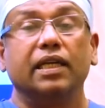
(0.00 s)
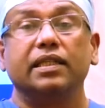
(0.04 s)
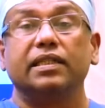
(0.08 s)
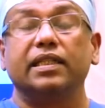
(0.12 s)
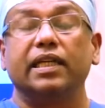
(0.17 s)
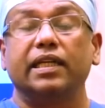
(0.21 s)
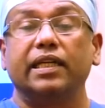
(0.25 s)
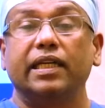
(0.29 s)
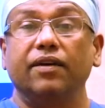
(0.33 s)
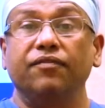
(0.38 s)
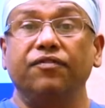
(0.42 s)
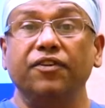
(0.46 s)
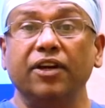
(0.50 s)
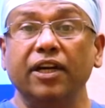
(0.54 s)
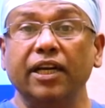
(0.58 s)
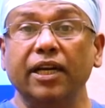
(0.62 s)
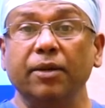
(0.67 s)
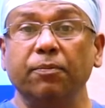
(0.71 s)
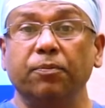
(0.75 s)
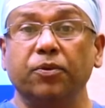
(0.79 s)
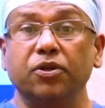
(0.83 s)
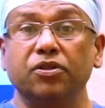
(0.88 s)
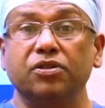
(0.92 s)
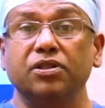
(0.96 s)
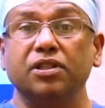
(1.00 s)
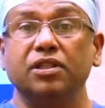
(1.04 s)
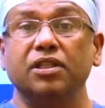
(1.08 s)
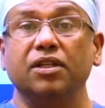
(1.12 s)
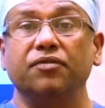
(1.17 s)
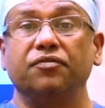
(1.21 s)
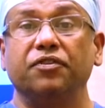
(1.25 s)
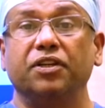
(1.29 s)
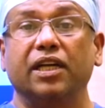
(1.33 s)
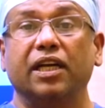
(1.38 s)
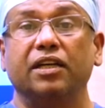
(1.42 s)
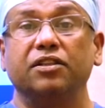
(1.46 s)
The definitive
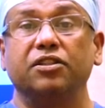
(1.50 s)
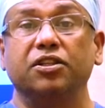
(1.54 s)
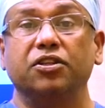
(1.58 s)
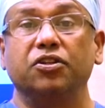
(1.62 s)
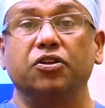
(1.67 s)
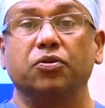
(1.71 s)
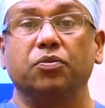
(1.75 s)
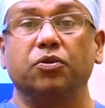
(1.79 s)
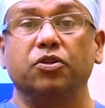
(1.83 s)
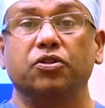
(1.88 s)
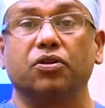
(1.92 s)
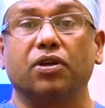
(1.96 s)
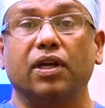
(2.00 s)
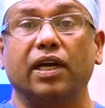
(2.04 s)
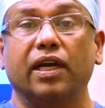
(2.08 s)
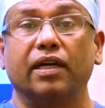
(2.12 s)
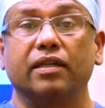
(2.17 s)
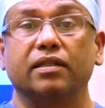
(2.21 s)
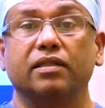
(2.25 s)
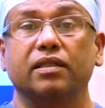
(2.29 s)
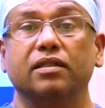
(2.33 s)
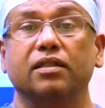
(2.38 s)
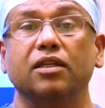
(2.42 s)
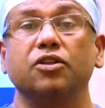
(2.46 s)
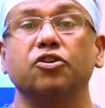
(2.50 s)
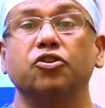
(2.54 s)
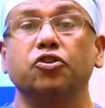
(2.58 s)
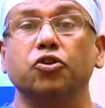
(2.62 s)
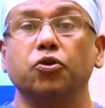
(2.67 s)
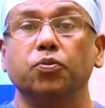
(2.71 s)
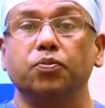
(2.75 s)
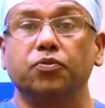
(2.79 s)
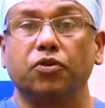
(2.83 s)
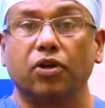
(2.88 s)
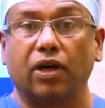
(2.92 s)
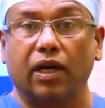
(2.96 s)
procedure for tension pneumothorax is a
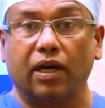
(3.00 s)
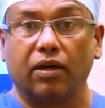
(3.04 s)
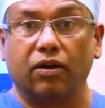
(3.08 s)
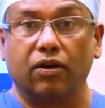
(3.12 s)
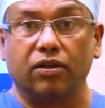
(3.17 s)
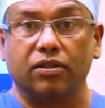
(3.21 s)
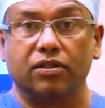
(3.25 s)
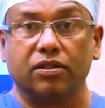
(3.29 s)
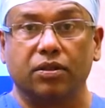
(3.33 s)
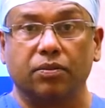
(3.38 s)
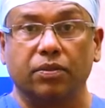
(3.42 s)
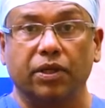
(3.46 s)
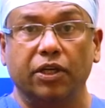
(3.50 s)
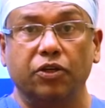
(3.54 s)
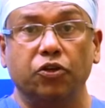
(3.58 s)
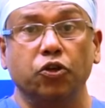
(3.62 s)
tube thoracostomy.